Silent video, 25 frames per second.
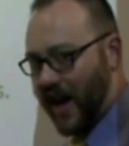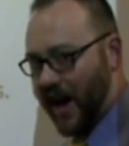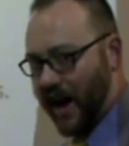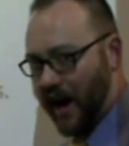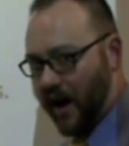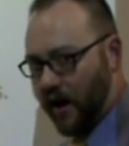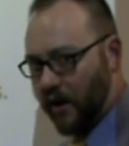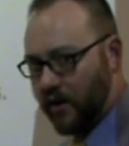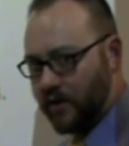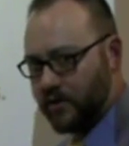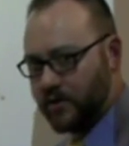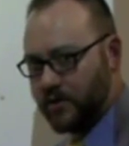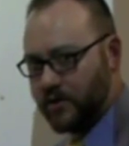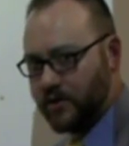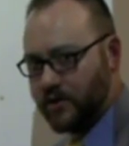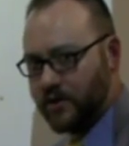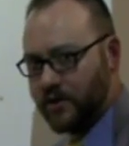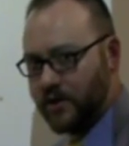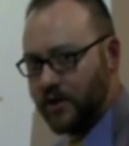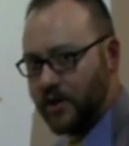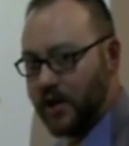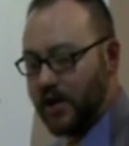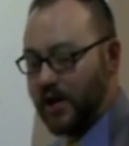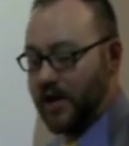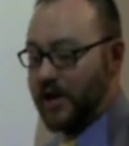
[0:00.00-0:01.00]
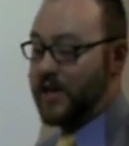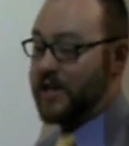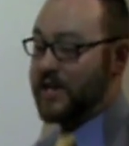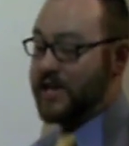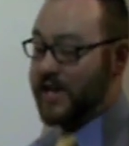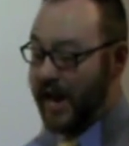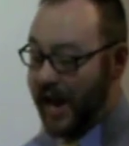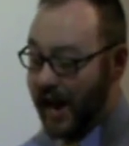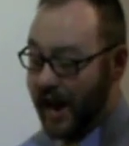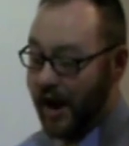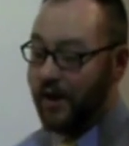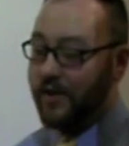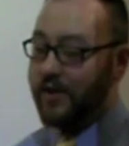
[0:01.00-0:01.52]
house.
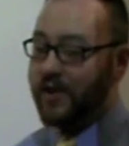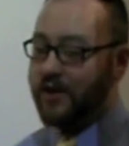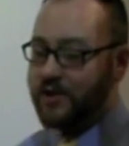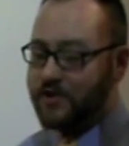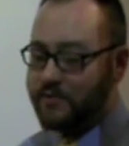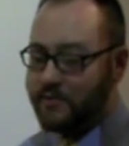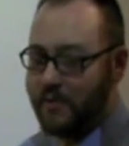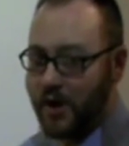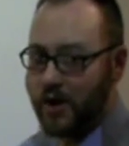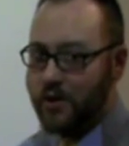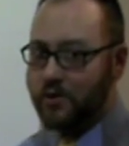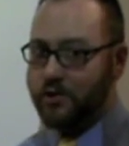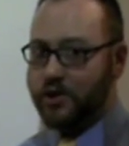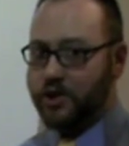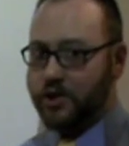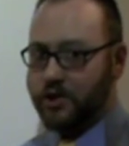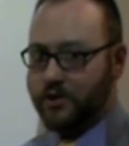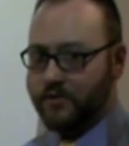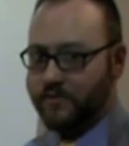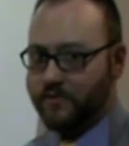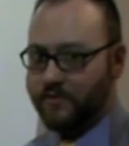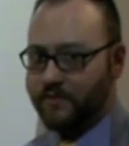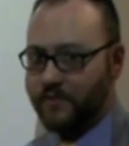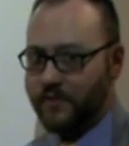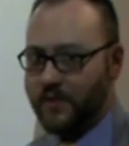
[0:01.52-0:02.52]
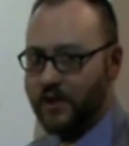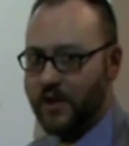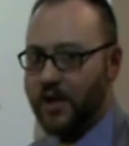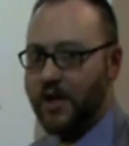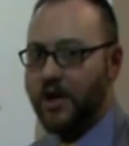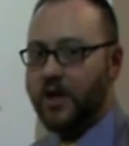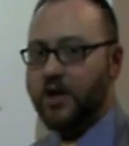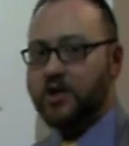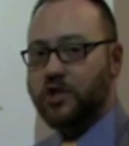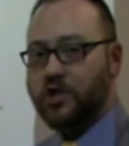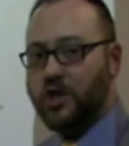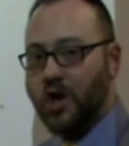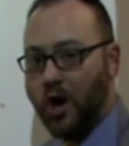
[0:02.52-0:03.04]
Now there's motion.
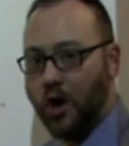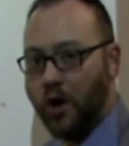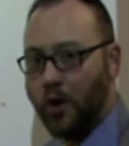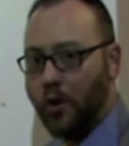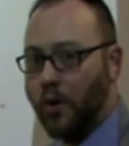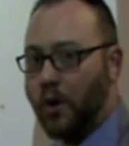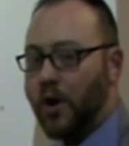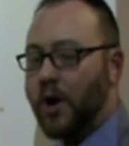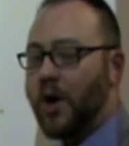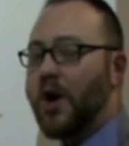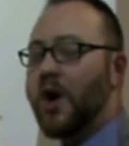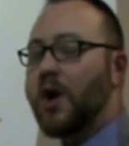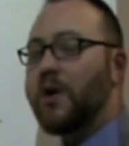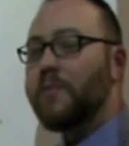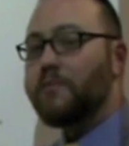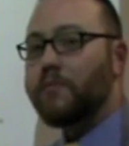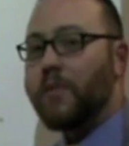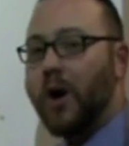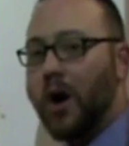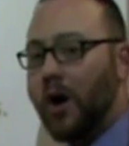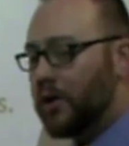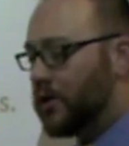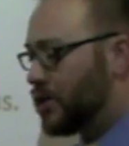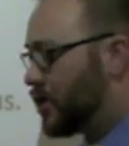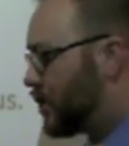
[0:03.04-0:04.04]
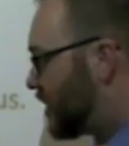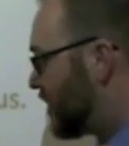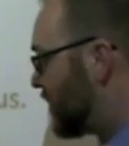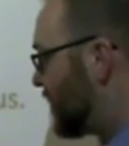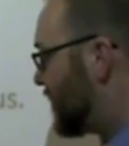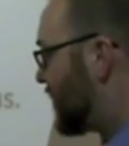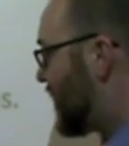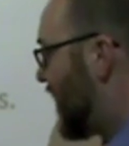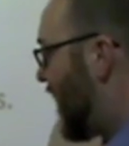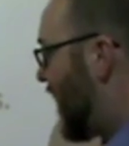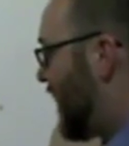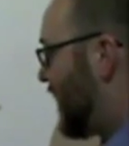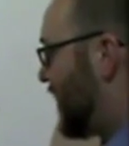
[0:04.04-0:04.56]
So motion
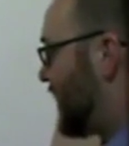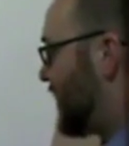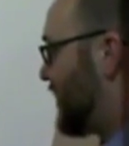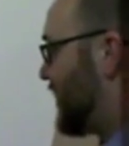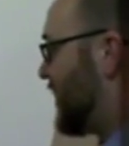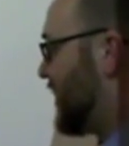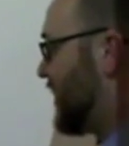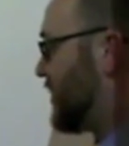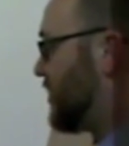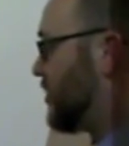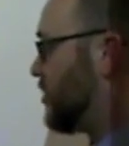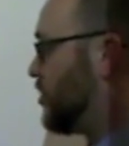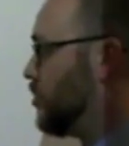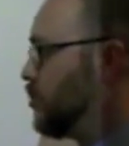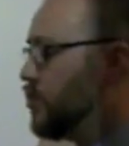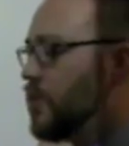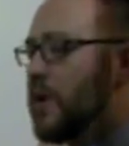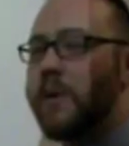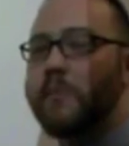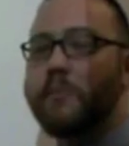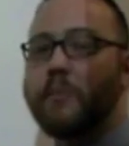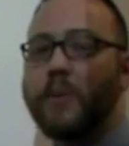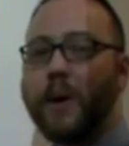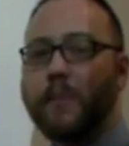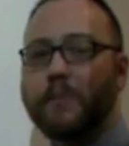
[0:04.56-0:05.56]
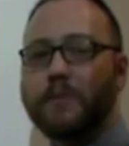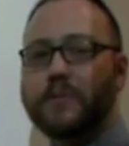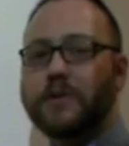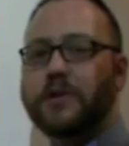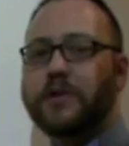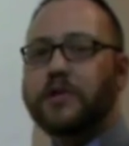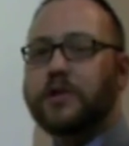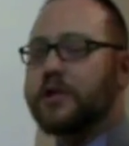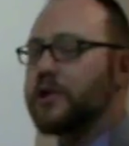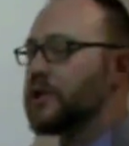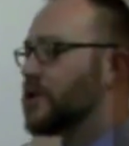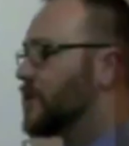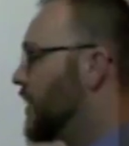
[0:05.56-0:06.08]
takes this two-way
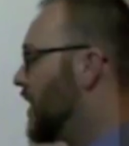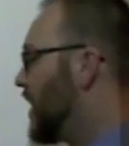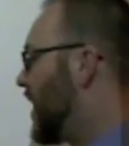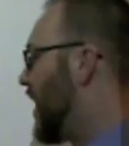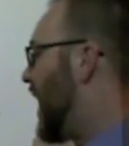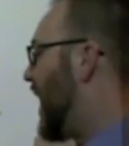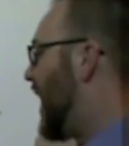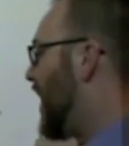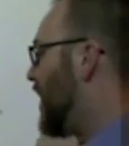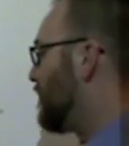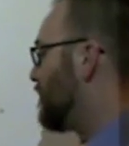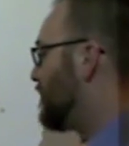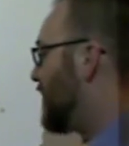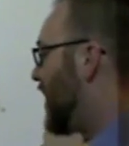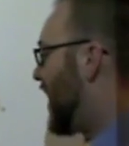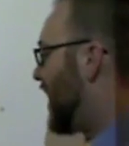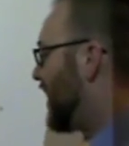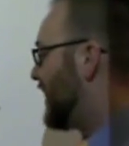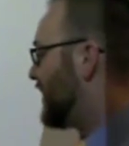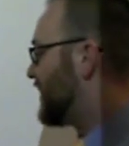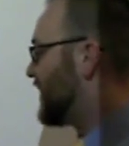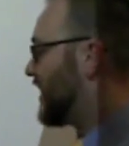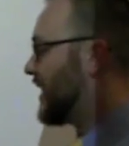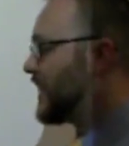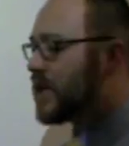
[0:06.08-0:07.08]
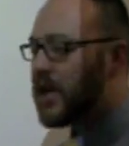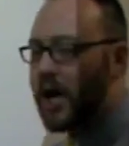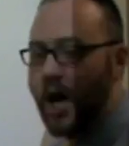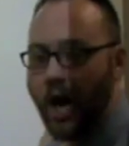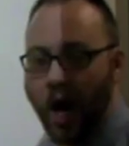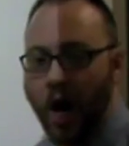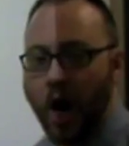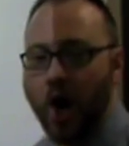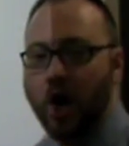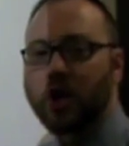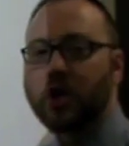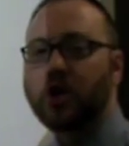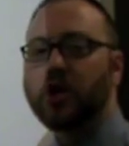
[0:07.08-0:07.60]
preposition and makes it
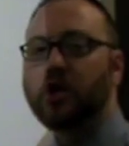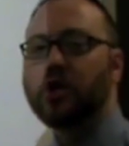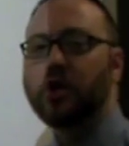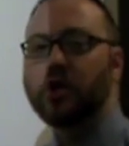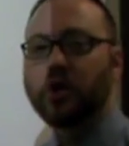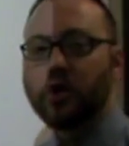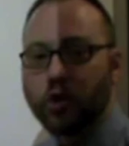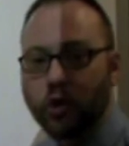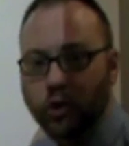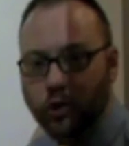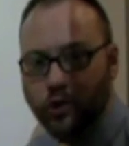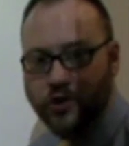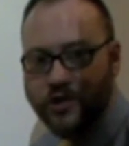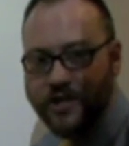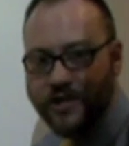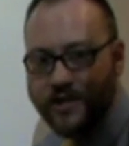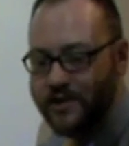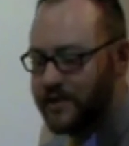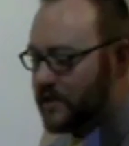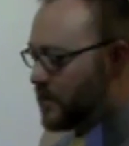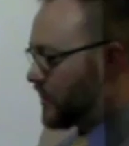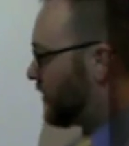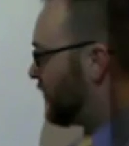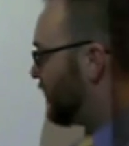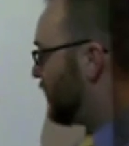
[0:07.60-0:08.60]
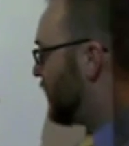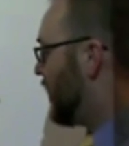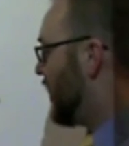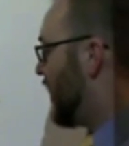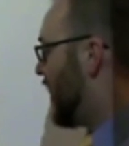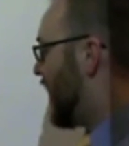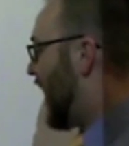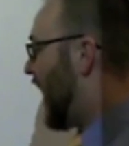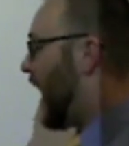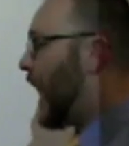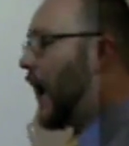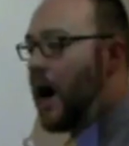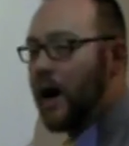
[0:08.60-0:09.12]
accusative.
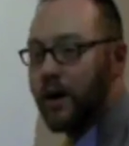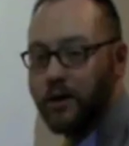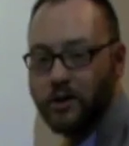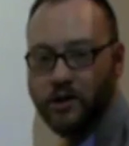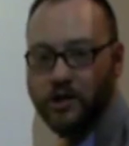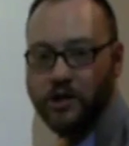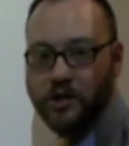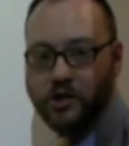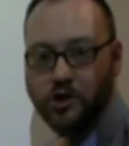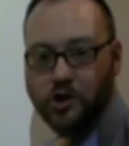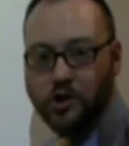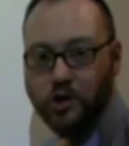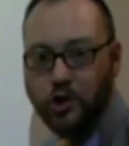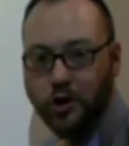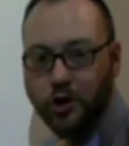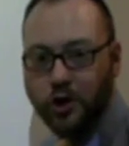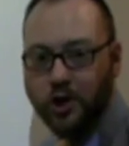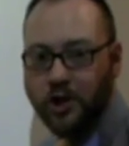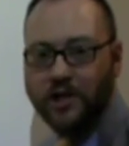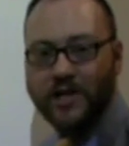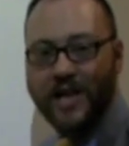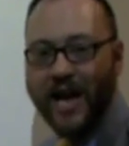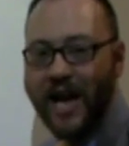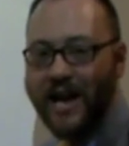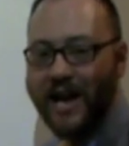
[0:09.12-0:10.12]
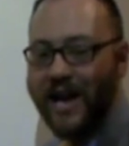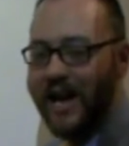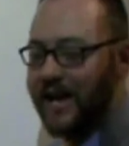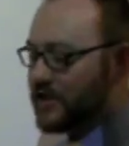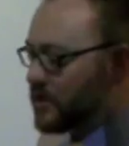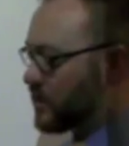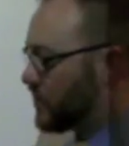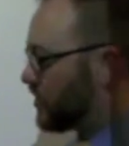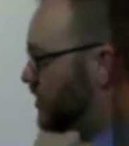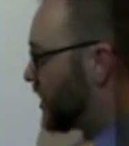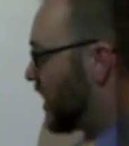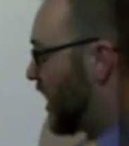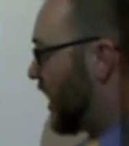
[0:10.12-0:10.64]
House is neuter, that
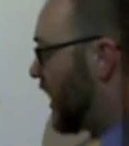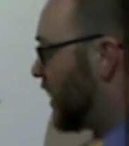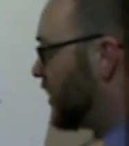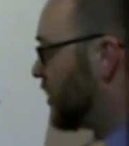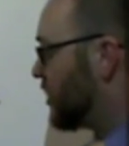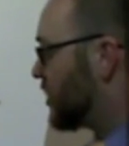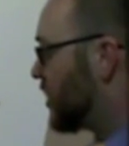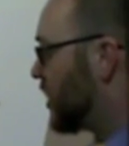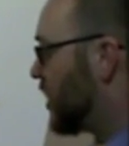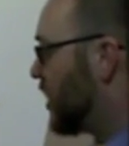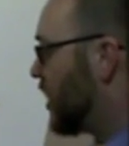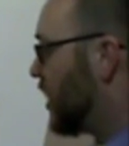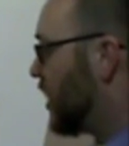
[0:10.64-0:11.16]
hasn't changed.